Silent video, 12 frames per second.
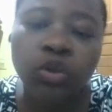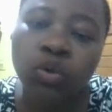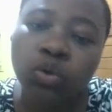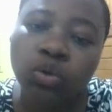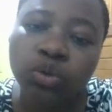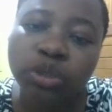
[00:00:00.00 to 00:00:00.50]

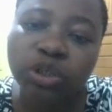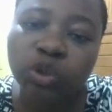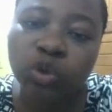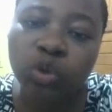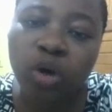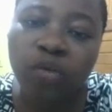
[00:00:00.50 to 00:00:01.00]
node, which is
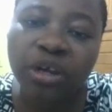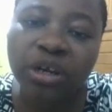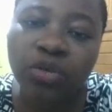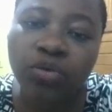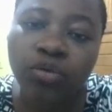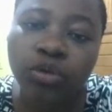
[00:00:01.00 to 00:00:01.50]
12 at
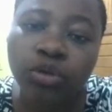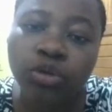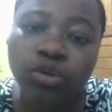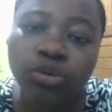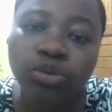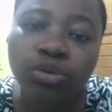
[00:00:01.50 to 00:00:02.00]
the
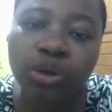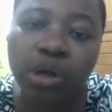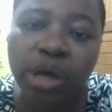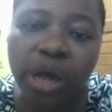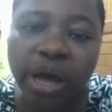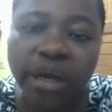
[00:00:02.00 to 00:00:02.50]
roots,
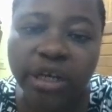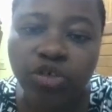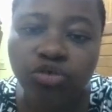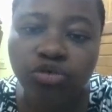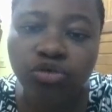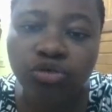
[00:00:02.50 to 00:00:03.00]
and the
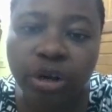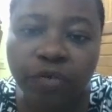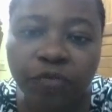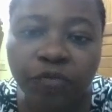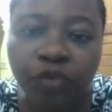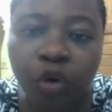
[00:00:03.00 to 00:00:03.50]
children
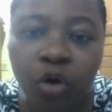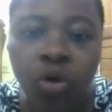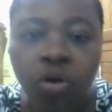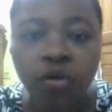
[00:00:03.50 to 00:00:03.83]
4,